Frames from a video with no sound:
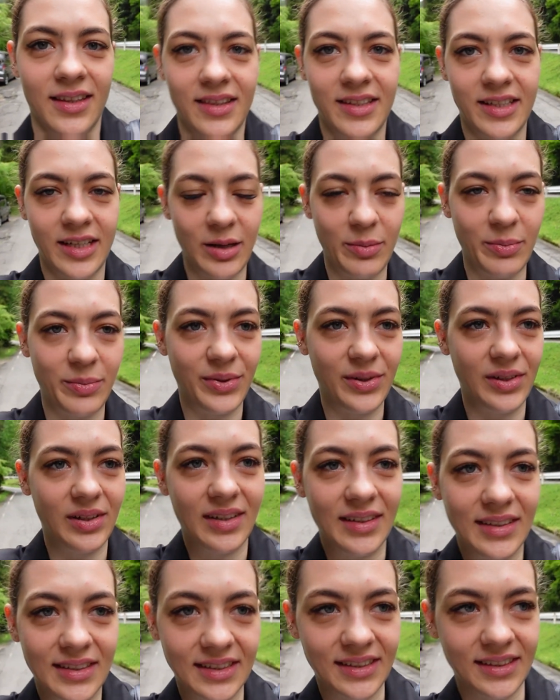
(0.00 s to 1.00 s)
temple
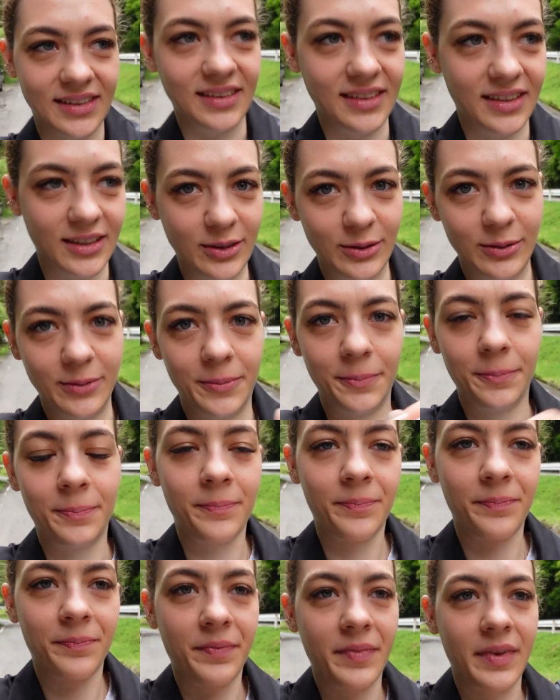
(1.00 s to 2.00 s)
until now
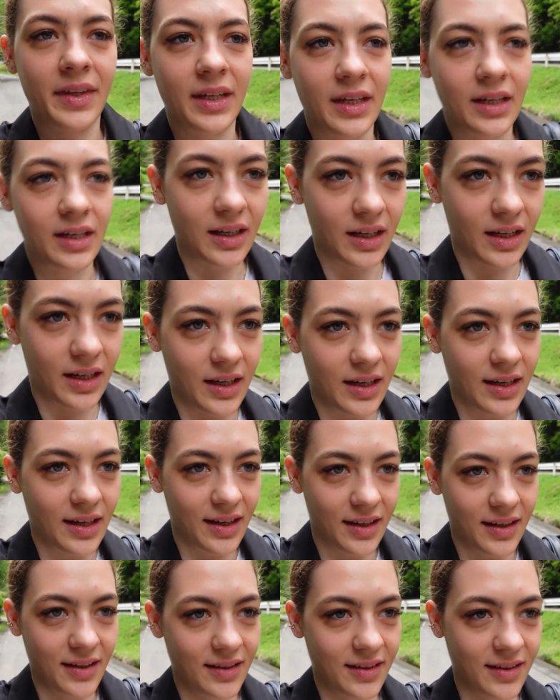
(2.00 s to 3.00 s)

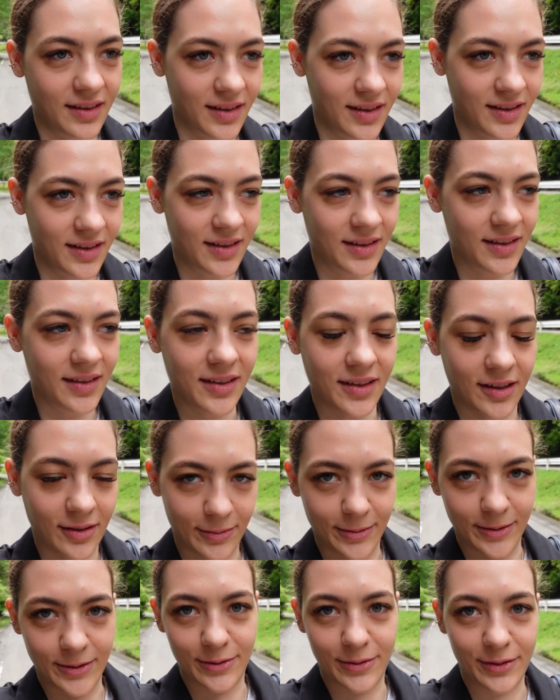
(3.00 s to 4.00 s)
and it
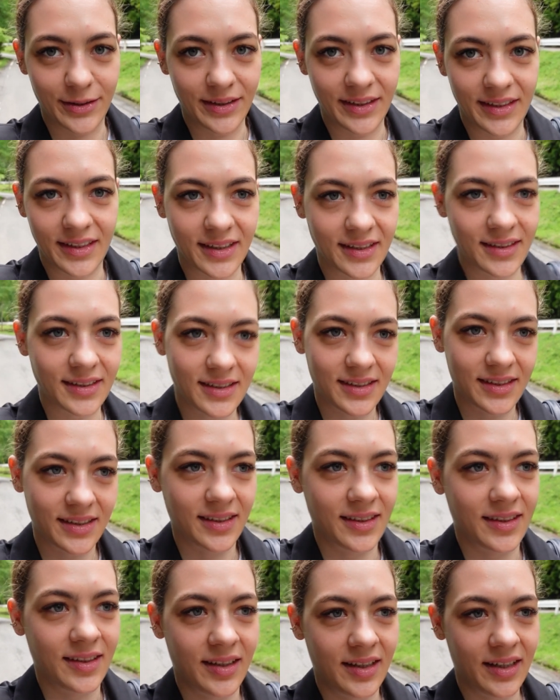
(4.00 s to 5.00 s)
was really nice.
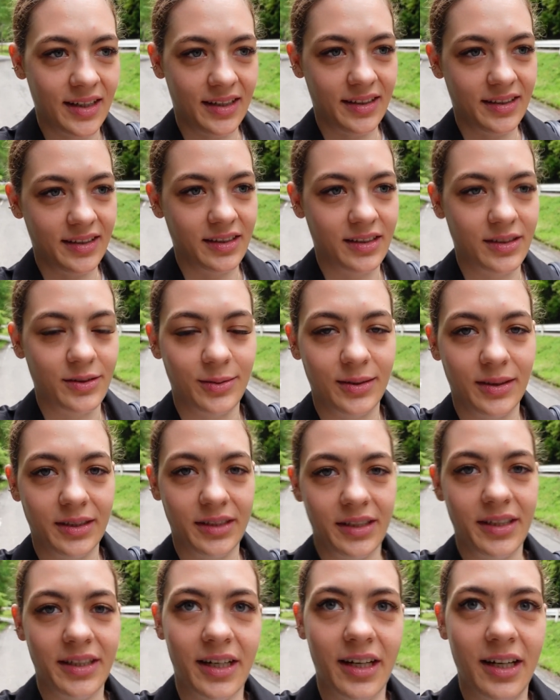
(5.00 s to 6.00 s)
And it's
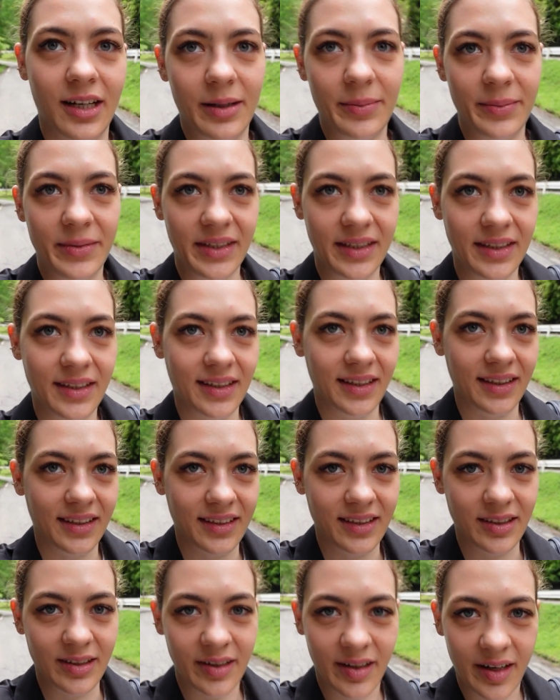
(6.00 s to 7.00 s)
really calming, like
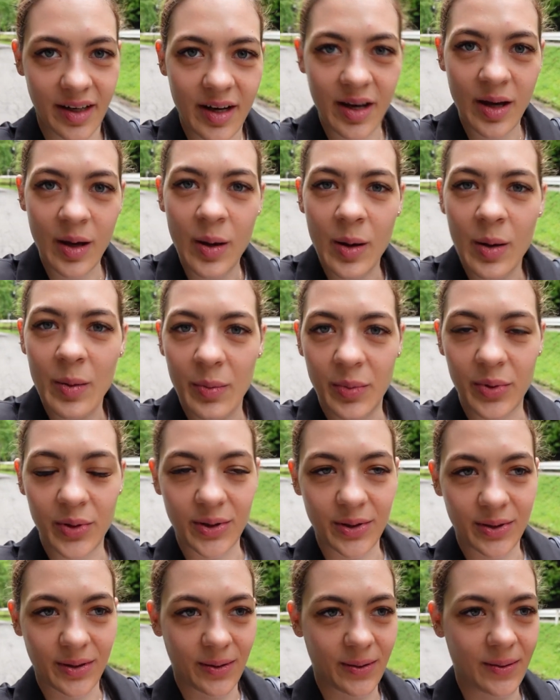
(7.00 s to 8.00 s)
the
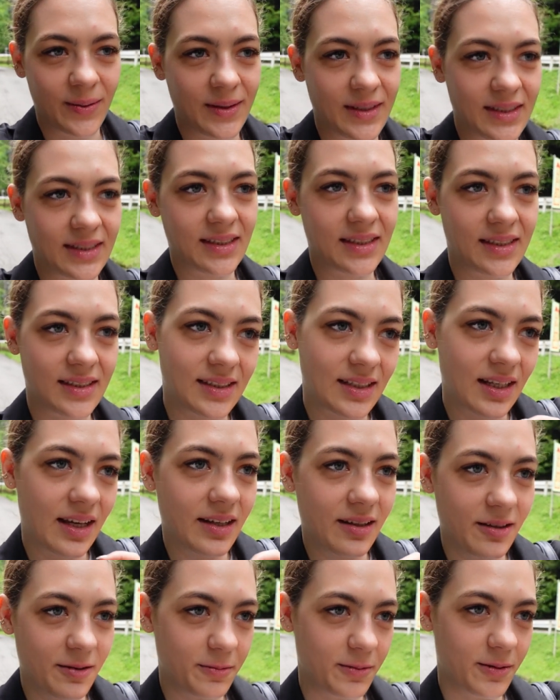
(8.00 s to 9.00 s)
bird noises
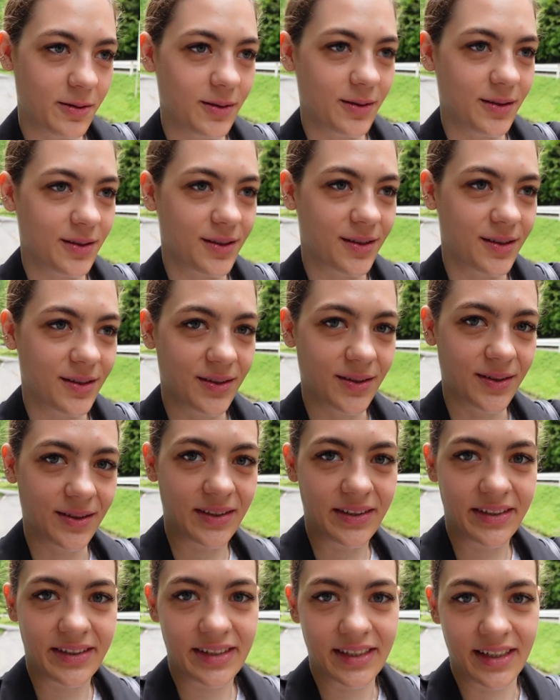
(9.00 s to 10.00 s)
and the water
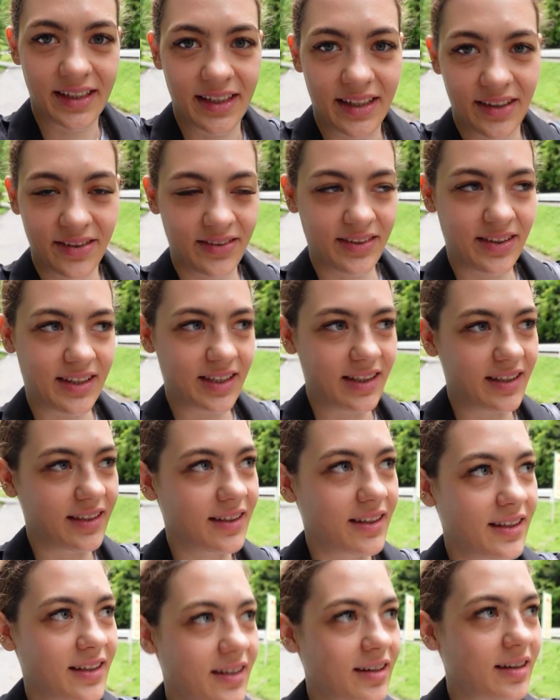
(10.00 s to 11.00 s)
noise and everything.
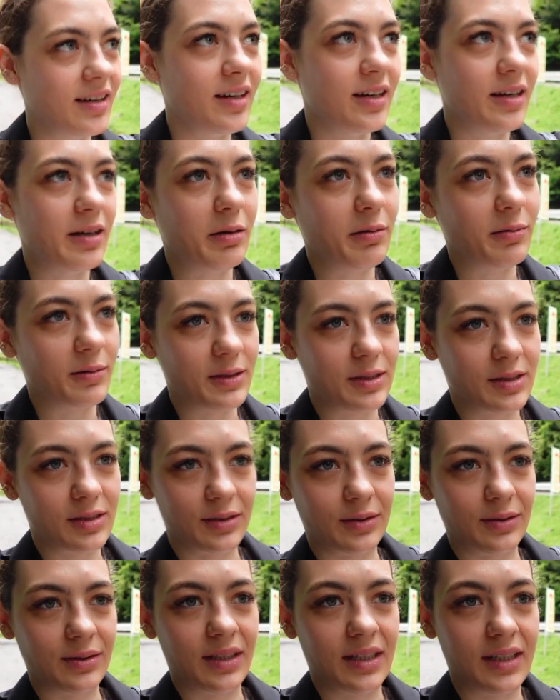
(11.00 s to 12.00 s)
It was
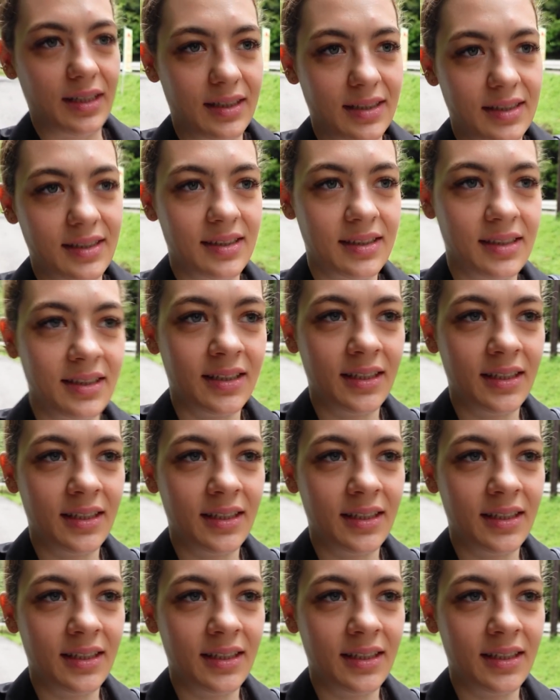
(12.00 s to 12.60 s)
so nice.